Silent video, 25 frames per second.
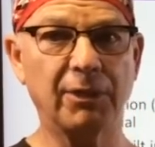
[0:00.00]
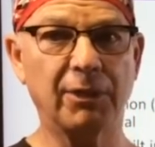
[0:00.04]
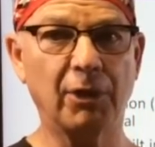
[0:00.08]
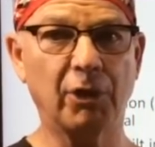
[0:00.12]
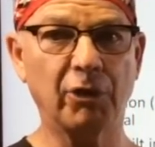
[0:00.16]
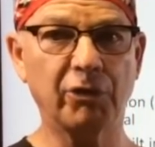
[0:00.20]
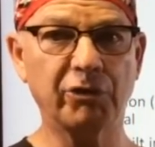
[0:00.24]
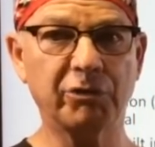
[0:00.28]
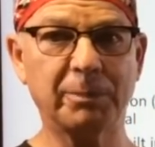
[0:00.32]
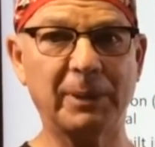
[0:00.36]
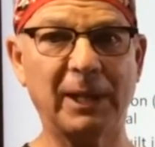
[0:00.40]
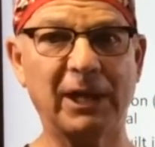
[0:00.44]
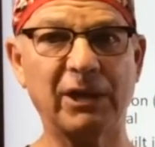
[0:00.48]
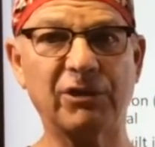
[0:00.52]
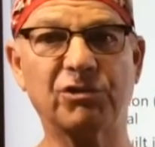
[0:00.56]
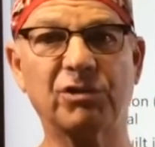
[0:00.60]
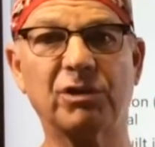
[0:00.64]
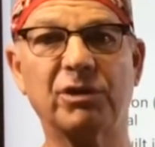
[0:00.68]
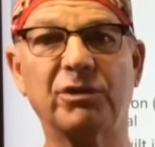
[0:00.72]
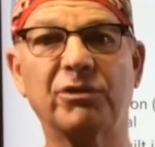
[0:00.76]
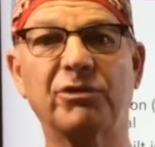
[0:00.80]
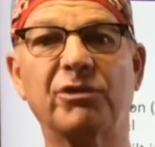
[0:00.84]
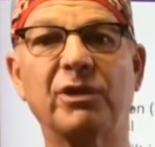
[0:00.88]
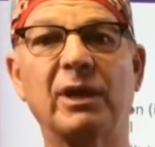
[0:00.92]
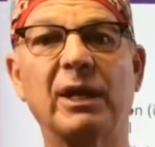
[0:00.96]
so
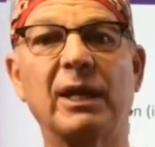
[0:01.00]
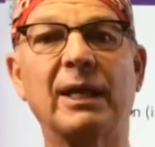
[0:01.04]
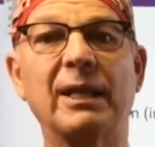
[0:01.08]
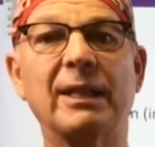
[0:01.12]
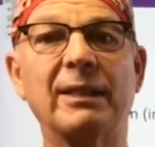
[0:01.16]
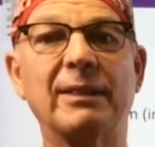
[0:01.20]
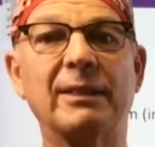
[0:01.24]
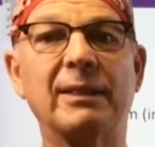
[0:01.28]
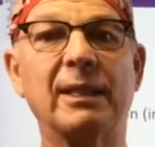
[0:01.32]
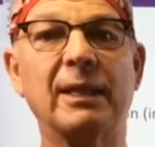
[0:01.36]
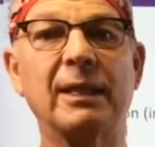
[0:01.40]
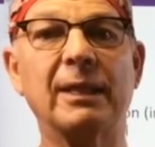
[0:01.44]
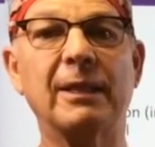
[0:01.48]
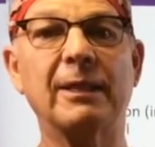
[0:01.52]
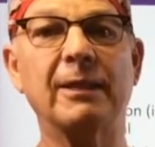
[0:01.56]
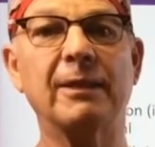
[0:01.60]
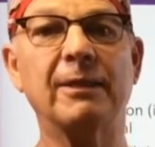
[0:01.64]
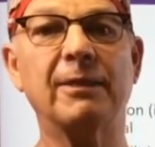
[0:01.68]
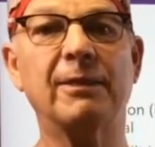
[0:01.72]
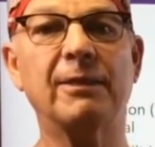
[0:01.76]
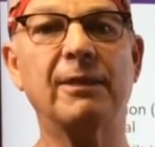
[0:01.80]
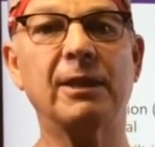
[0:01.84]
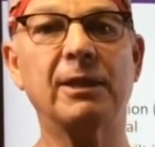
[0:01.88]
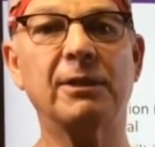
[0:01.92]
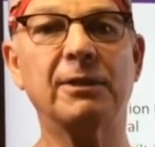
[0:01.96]
external fixation,
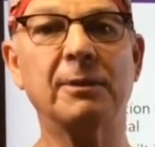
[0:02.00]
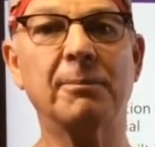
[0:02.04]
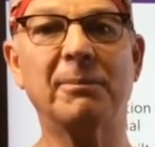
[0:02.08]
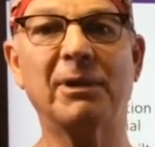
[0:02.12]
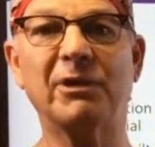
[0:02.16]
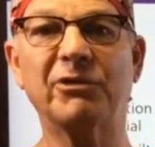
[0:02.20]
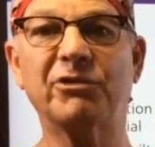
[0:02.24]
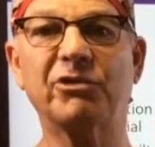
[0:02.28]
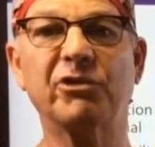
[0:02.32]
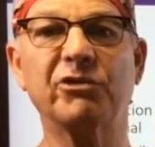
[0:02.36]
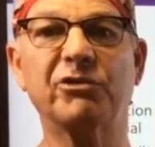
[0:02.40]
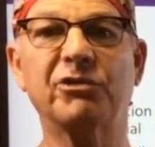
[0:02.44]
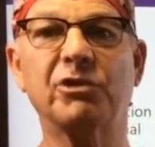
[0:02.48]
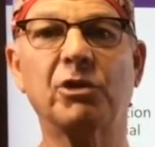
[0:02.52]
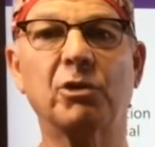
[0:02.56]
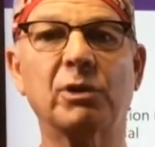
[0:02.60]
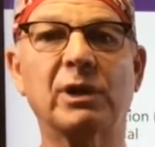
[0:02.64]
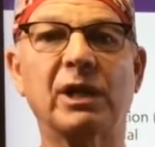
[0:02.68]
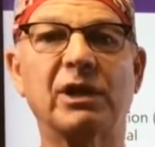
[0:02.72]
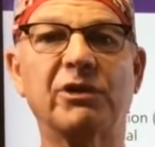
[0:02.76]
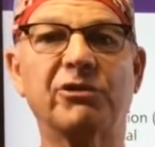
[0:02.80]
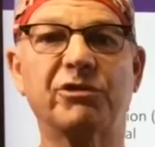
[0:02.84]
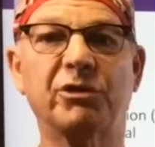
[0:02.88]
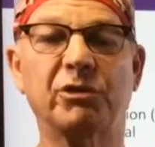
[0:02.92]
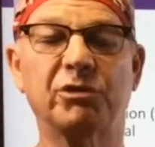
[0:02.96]

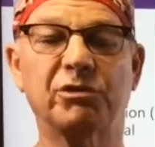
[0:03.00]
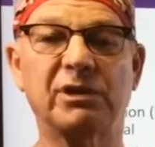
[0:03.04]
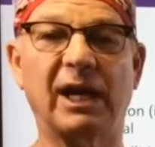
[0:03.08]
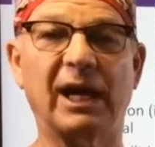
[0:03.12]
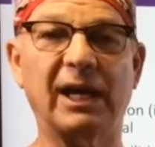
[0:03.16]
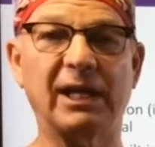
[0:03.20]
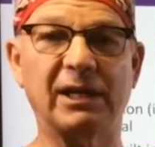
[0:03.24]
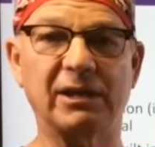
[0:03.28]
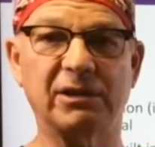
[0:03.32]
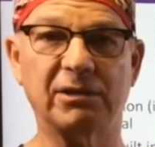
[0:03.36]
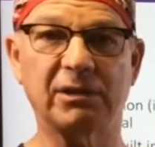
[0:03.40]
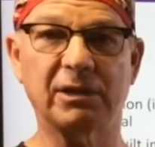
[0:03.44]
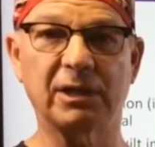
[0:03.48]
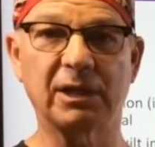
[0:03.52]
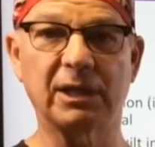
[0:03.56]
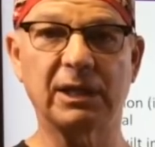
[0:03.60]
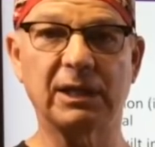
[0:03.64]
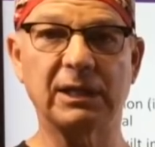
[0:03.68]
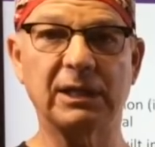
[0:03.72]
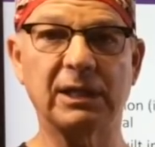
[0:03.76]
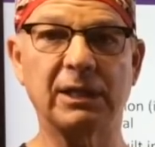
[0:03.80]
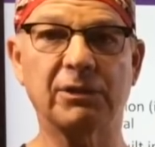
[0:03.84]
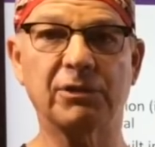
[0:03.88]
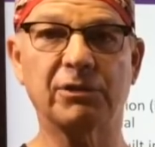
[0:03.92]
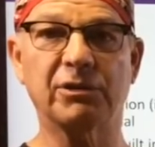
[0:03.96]
you can
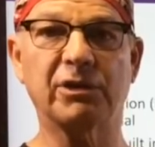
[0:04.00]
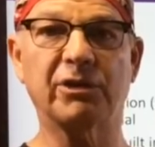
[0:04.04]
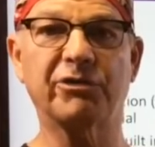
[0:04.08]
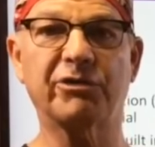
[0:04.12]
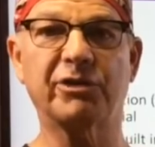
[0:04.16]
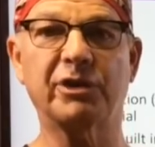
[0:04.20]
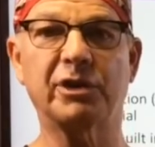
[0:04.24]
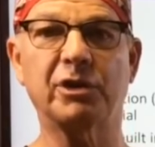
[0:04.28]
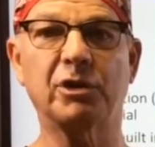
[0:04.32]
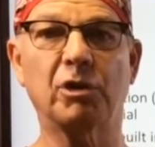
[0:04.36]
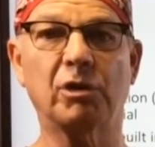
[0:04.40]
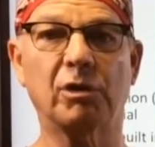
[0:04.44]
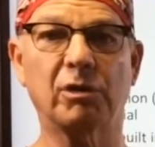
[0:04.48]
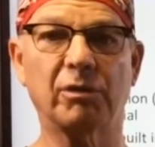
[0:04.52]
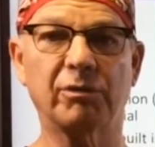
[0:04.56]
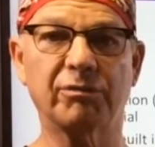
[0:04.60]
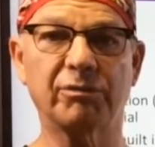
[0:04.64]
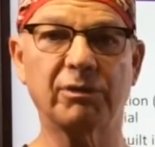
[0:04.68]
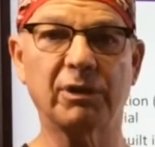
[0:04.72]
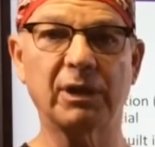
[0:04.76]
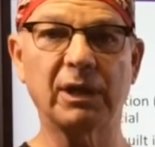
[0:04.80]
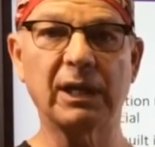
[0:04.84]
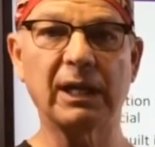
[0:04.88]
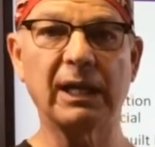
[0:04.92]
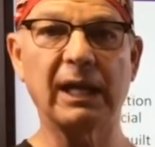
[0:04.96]
lengthen
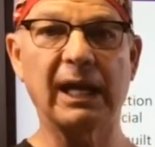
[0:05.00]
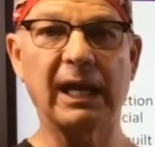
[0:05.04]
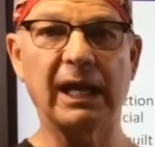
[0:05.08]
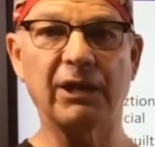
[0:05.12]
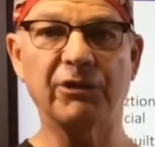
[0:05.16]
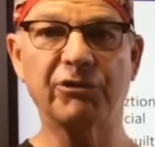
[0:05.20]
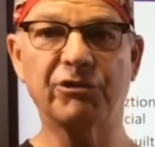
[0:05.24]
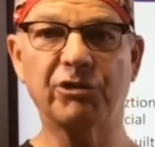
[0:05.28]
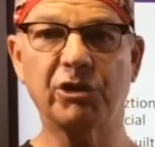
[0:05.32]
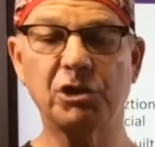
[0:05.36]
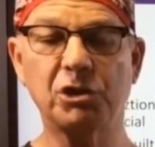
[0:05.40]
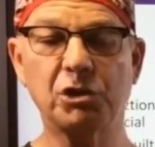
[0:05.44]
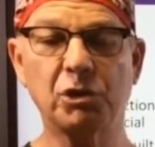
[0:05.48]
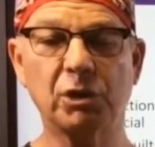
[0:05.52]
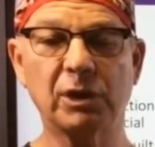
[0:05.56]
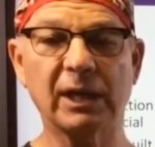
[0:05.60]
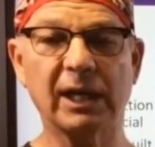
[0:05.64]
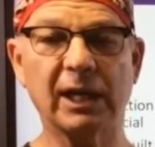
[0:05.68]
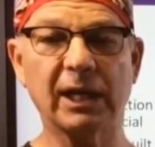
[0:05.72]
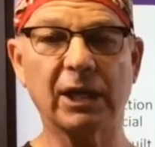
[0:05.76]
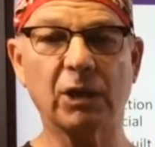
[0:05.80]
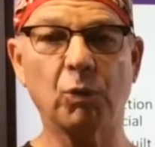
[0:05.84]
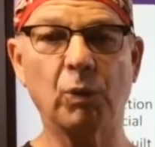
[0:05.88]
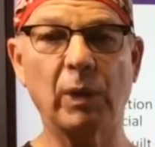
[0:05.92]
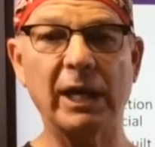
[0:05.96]
really down
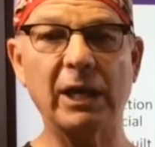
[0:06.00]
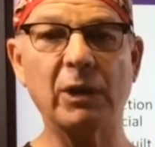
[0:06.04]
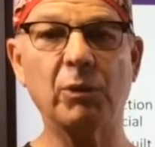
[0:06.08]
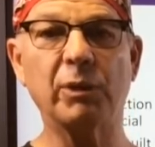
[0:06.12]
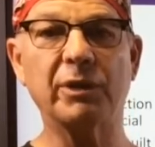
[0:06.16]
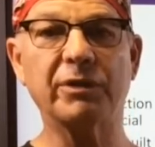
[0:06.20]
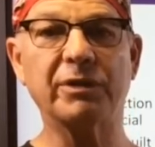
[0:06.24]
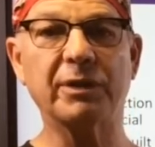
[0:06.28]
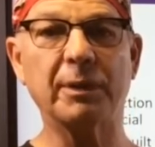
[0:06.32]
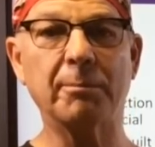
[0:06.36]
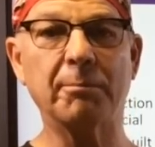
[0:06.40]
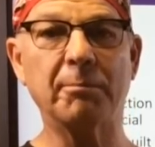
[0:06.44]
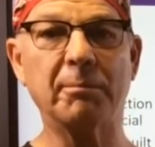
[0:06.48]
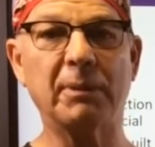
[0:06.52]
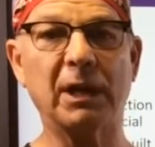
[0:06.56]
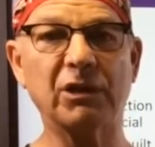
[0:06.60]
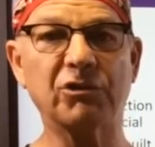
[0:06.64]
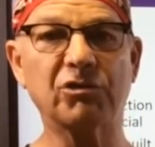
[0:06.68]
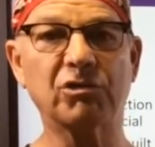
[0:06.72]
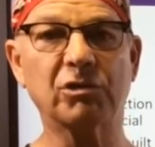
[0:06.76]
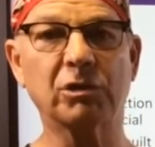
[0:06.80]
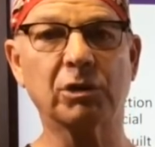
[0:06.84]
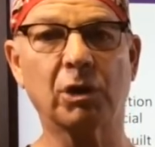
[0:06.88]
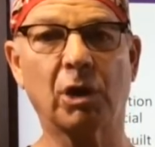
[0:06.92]
to the smallest bones.